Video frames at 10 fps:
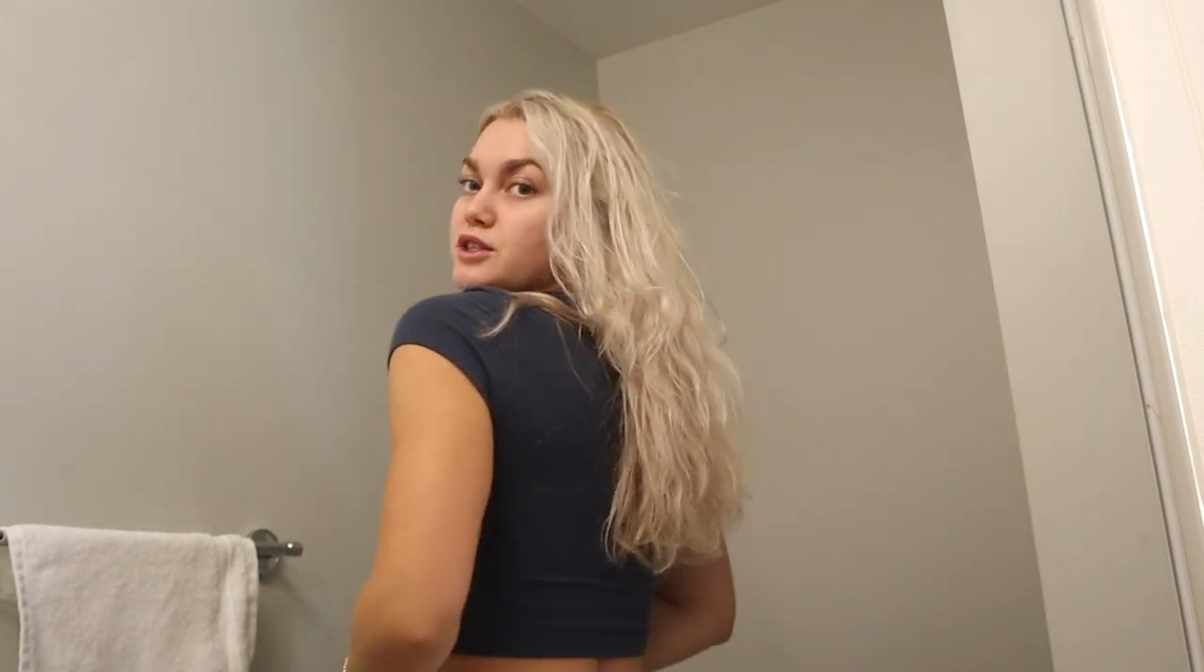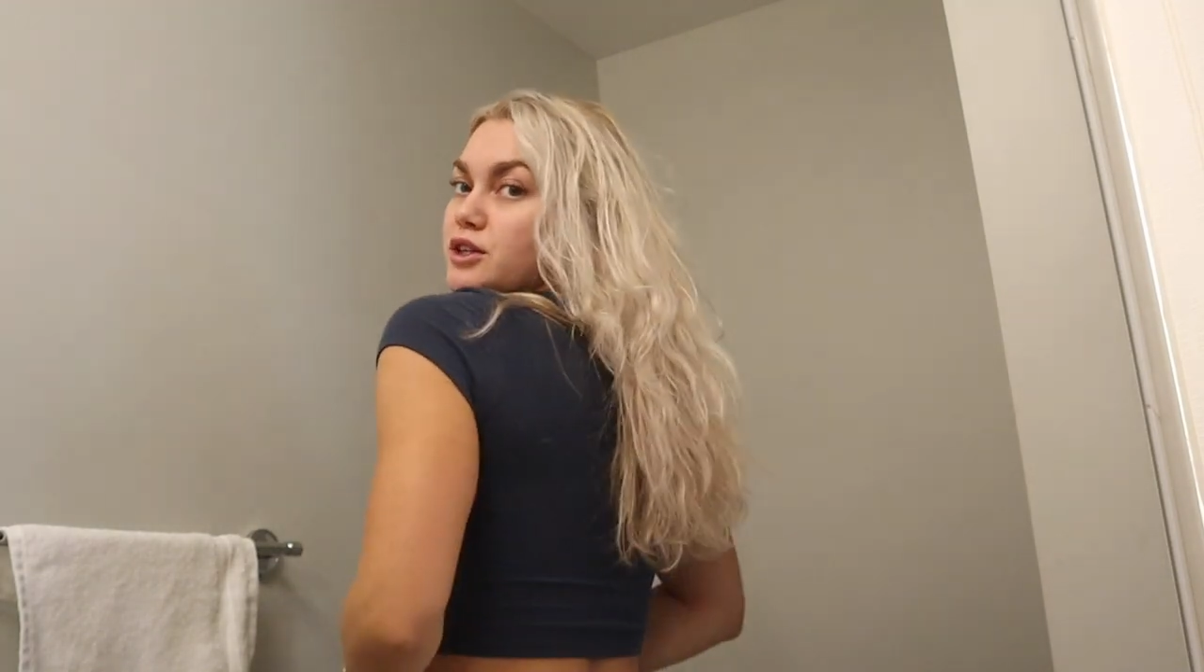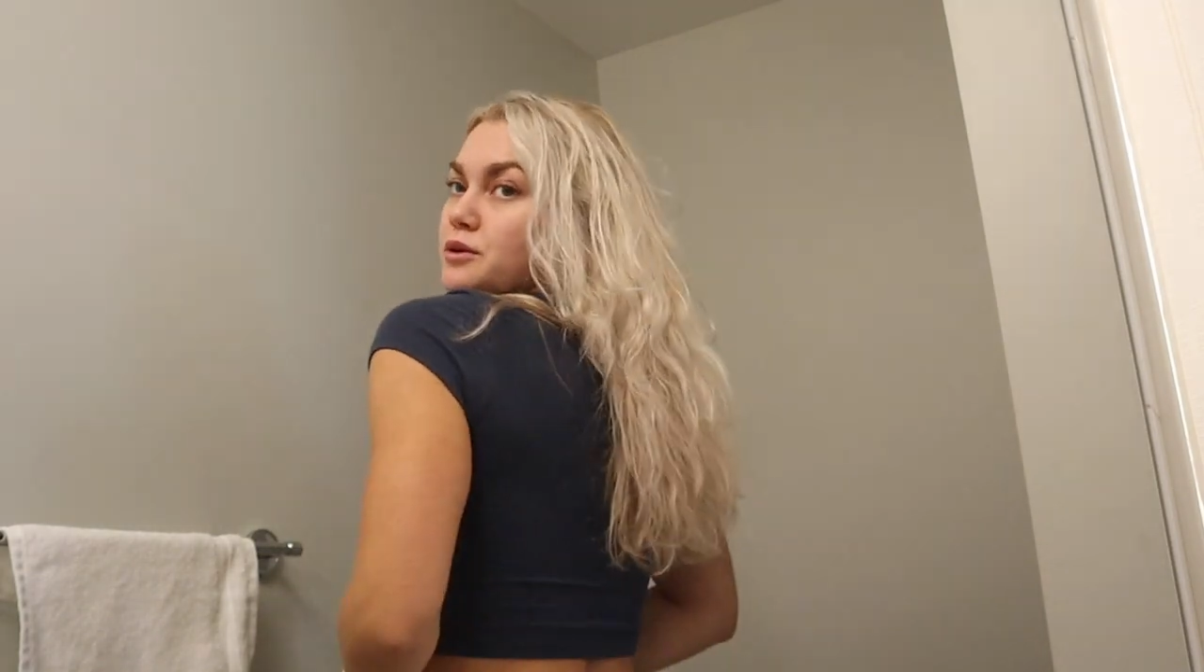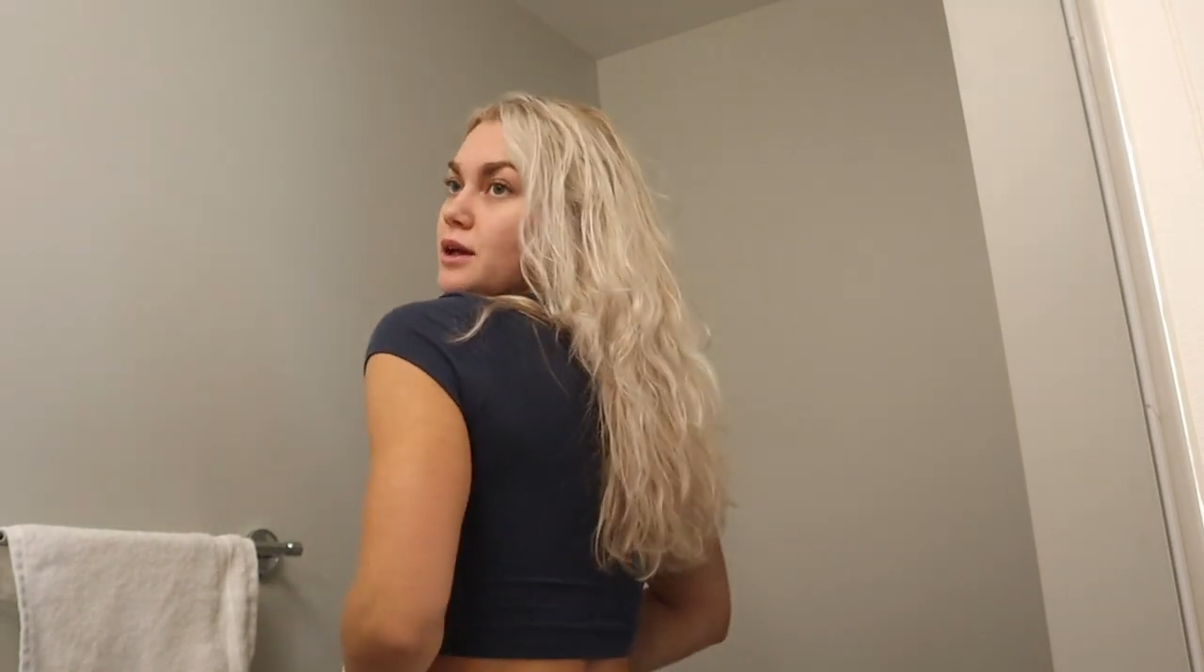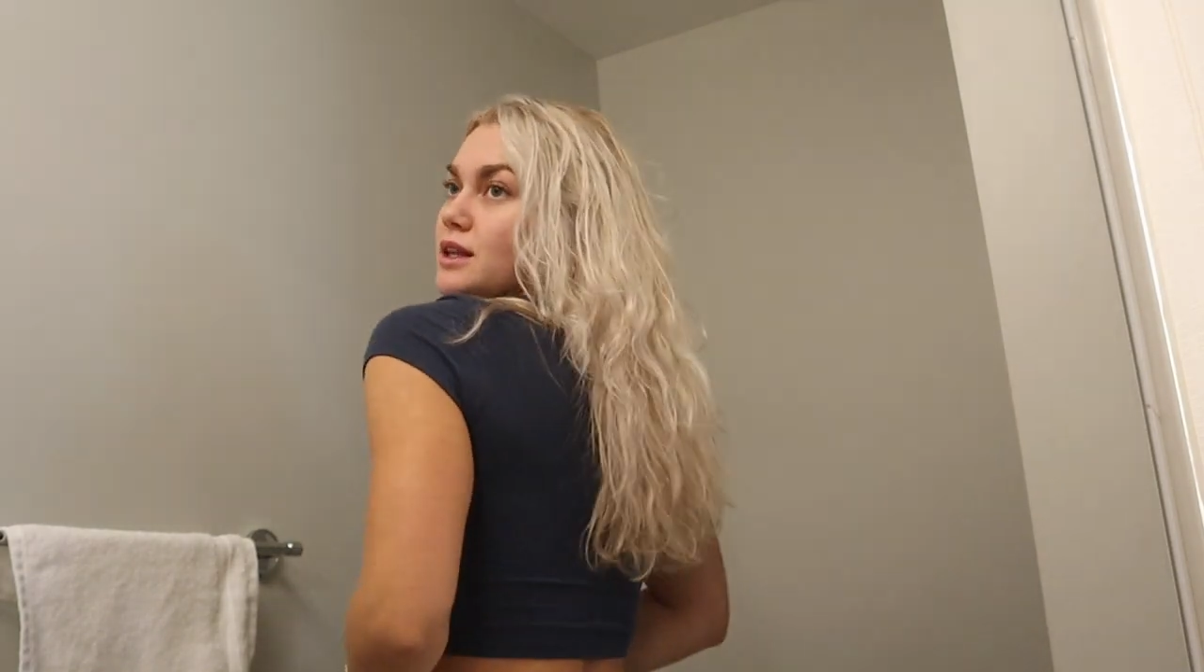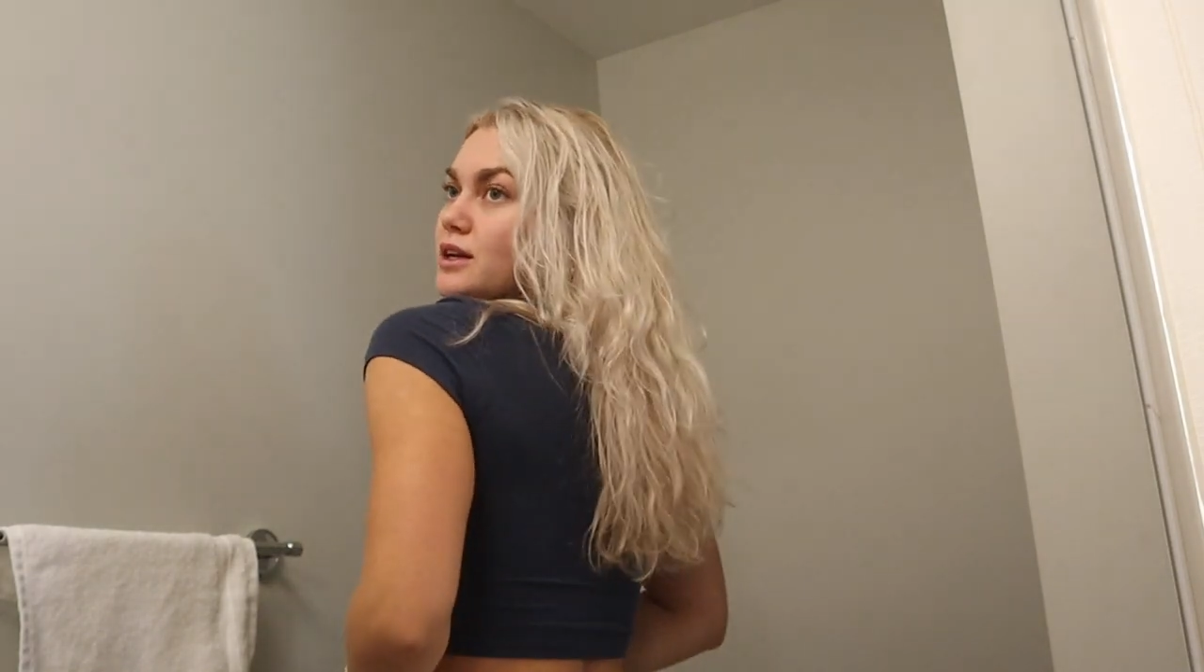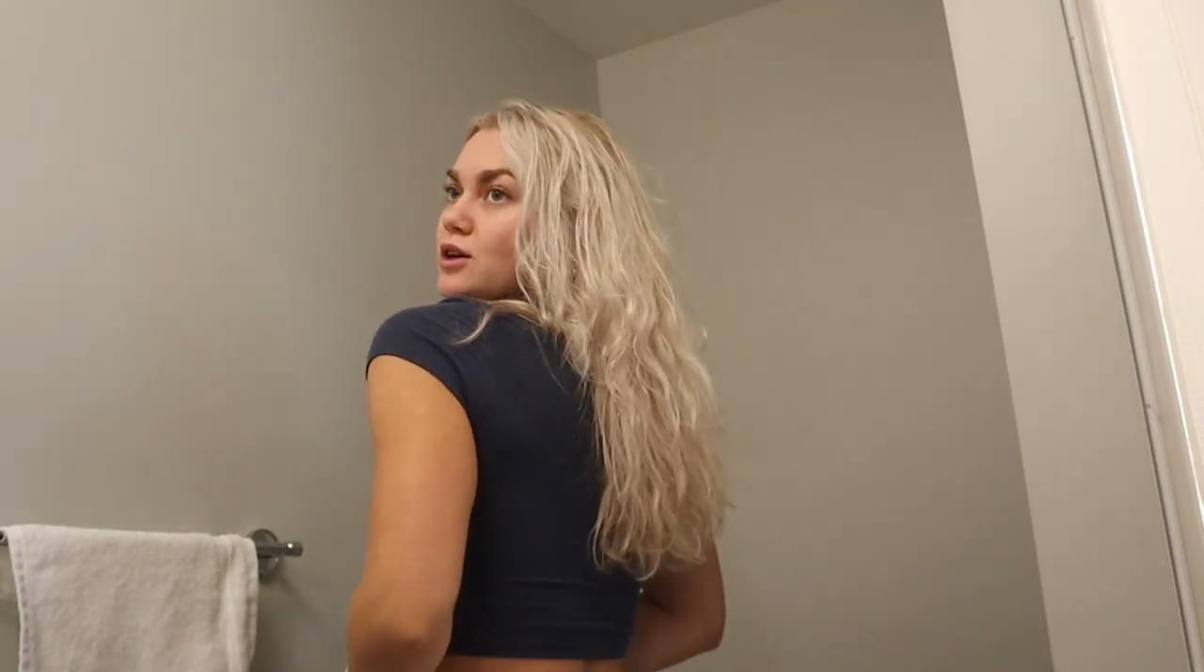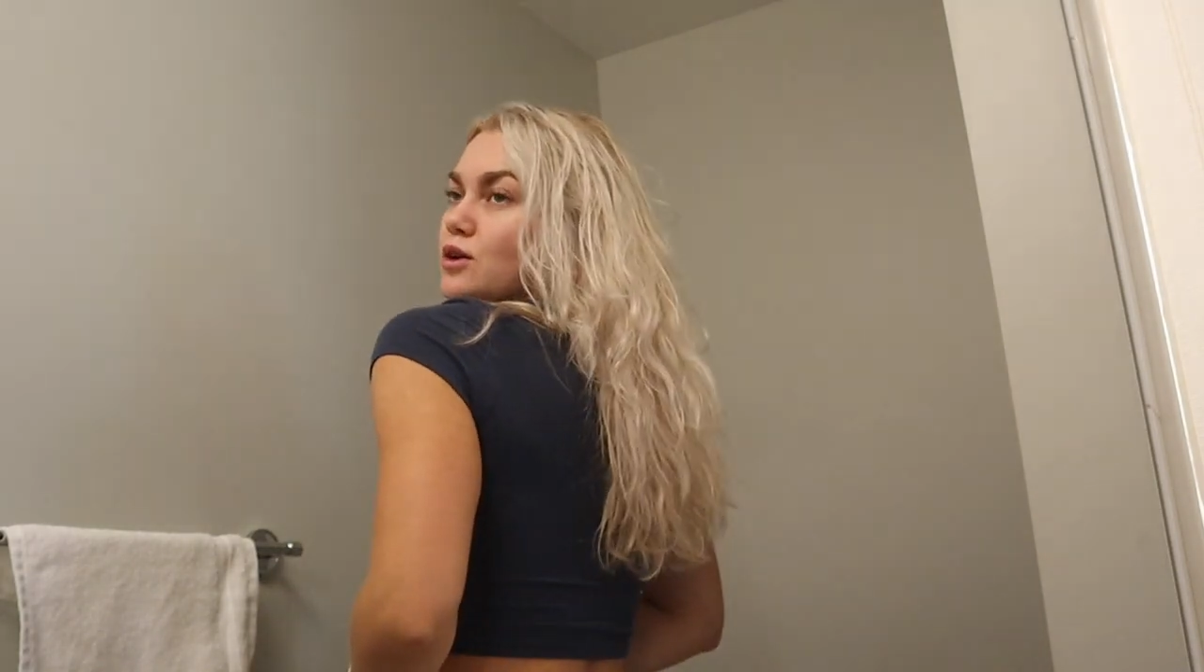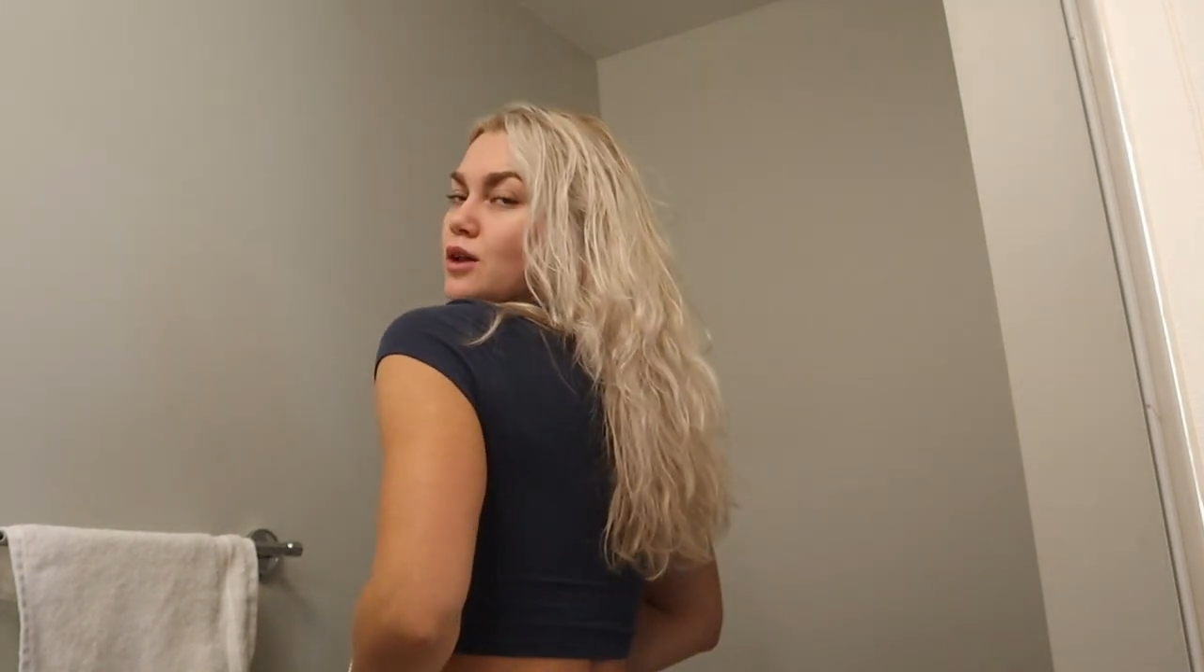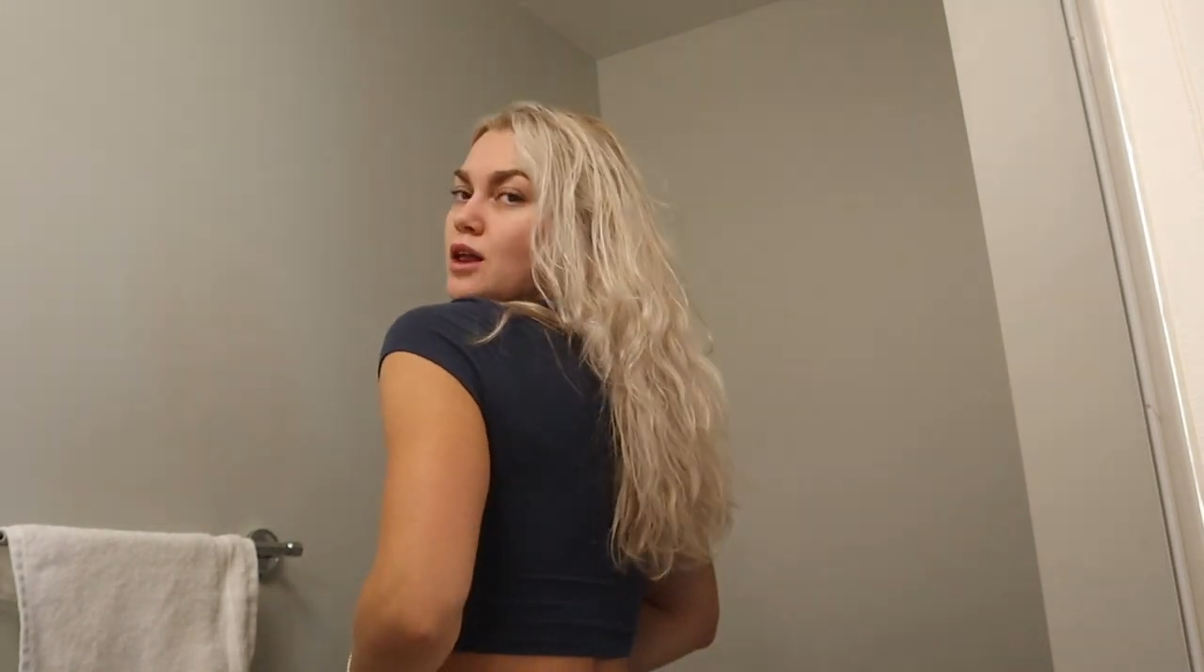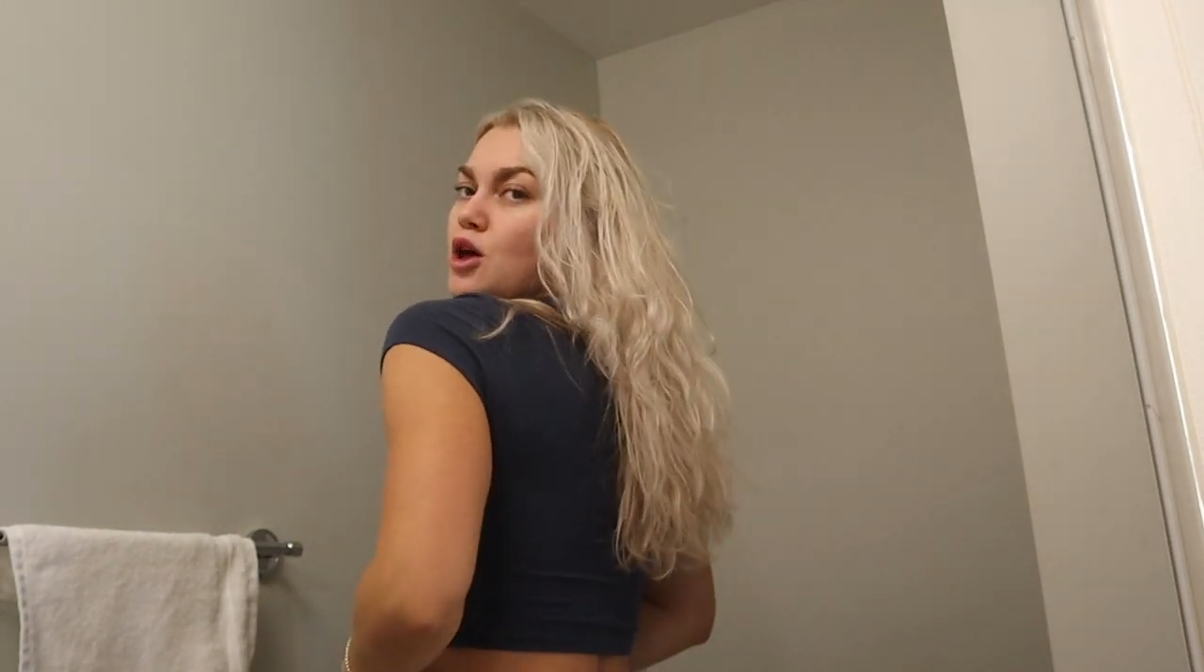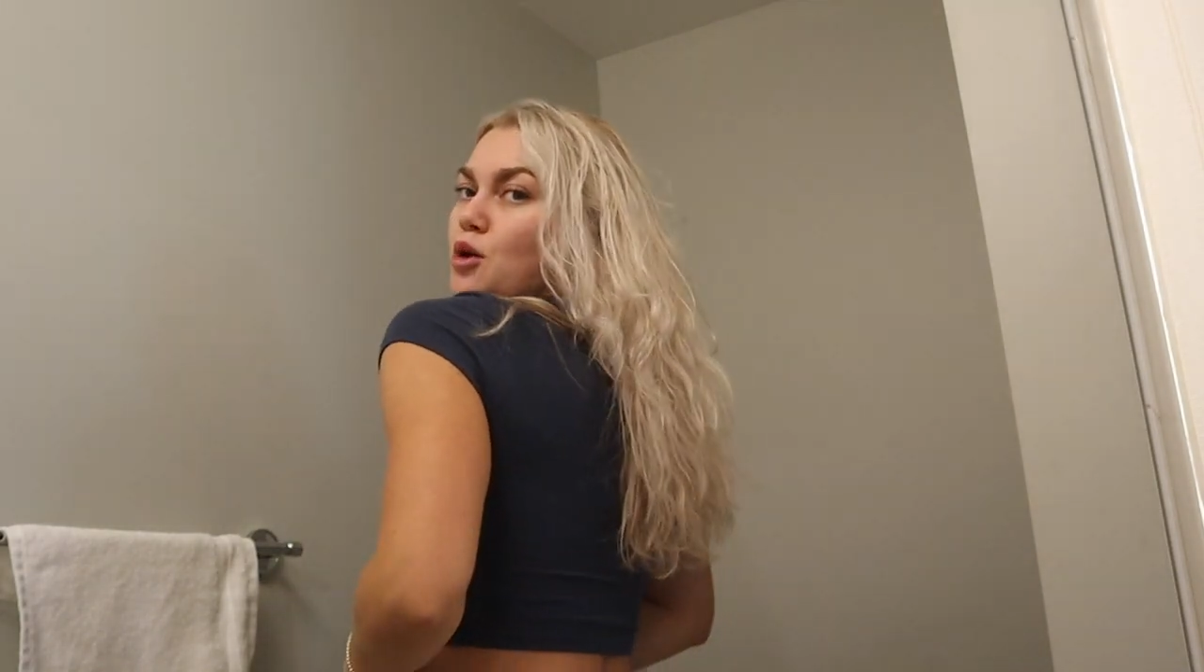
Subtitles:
to do a little